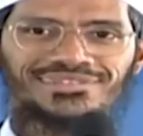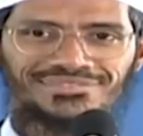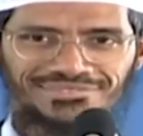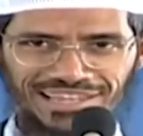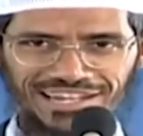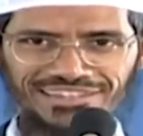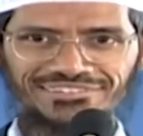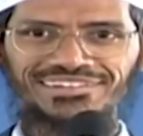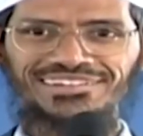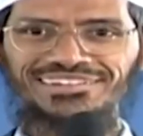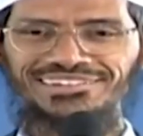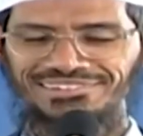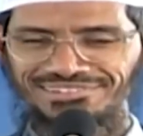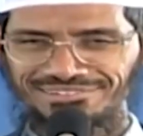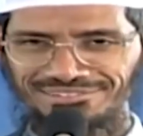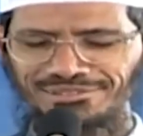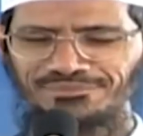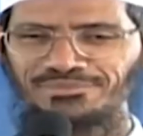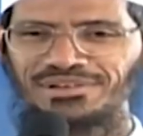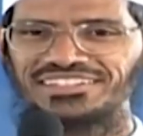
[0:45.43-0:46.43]
That's right.
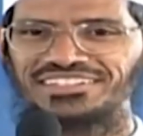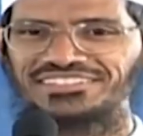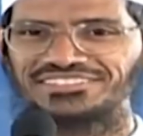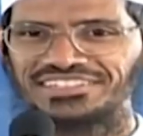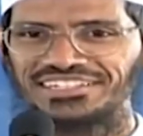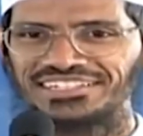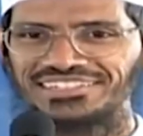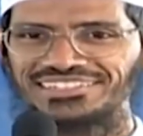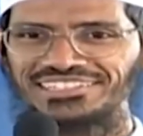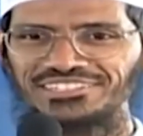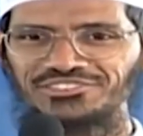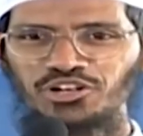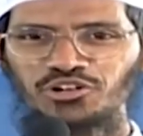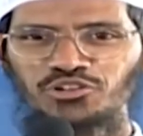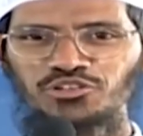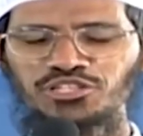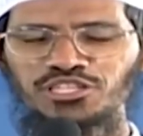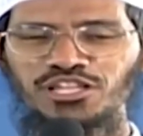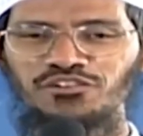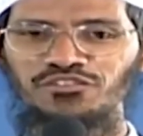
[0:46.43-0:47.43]
The brother said he's not
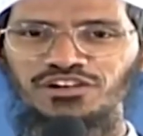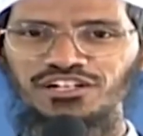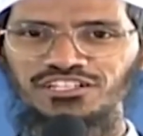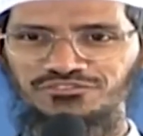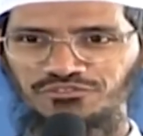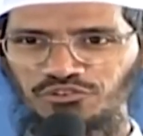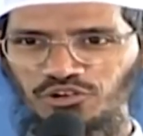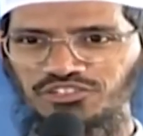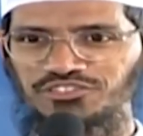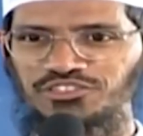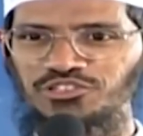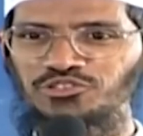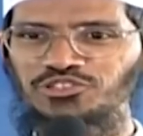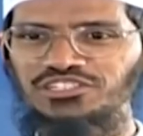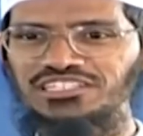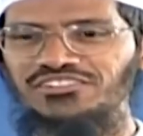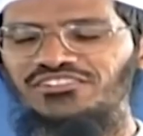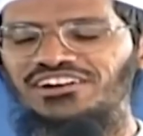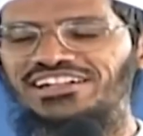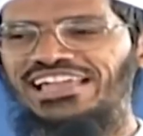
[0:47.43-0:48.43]
using the word force, he's
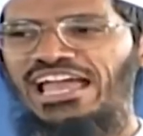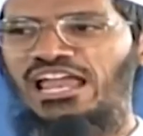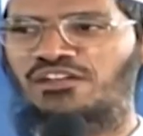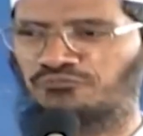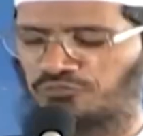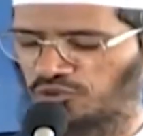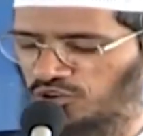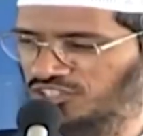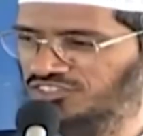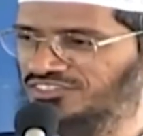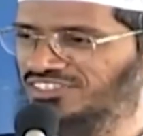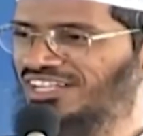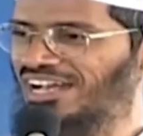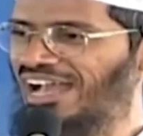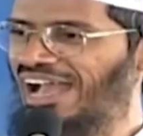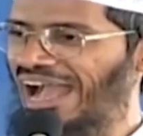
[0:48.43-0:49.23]
using the word enforce.